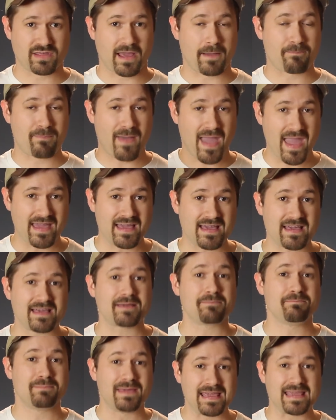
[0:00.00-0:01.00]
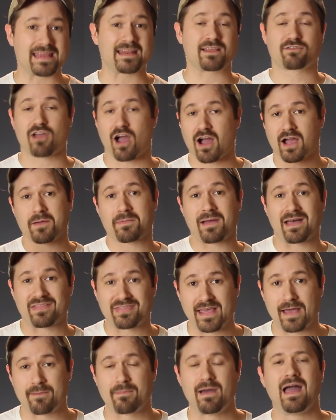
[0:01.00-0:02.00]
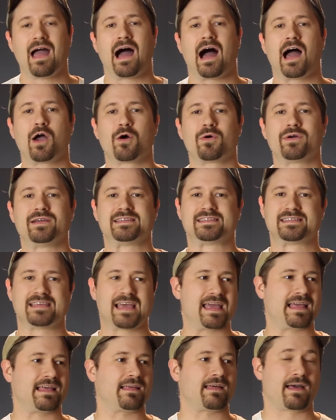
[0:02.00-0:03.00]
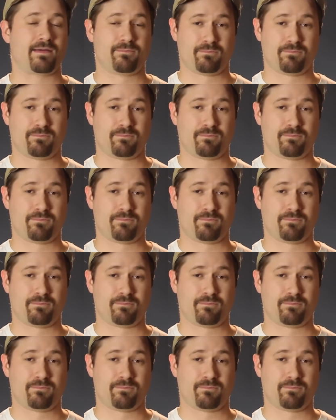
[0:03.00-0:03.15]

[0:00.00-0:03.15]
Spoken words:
like paying me to talk about them, I always say,